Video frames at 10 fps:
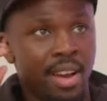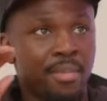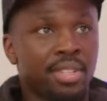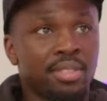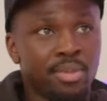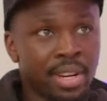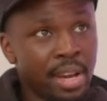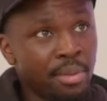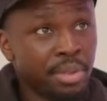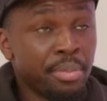I must have went
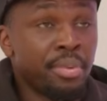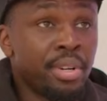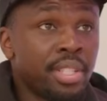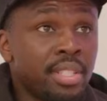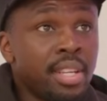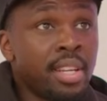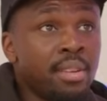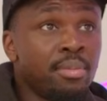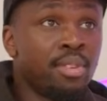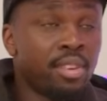out with the boys and
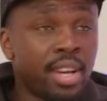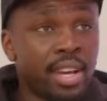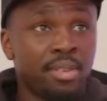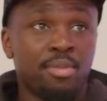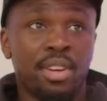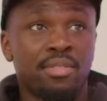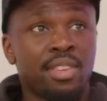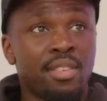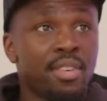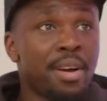then got kind of waved.
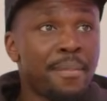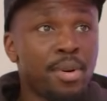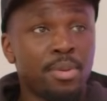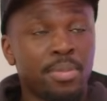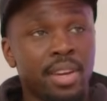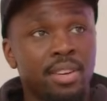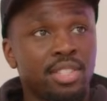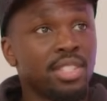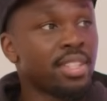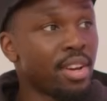So I've come home now.
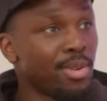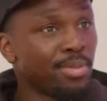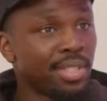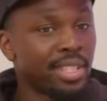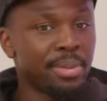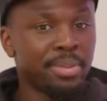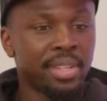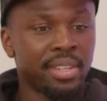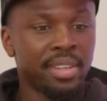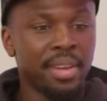She's at home
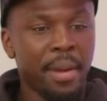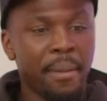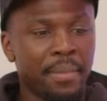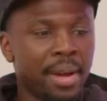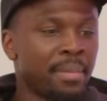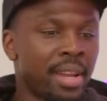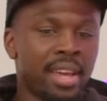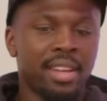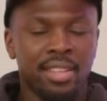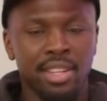sleeping, but I'm
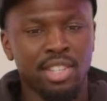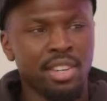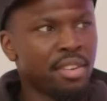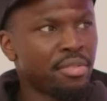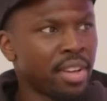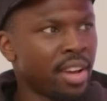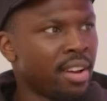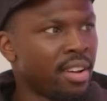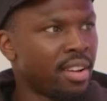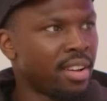like touching her finger.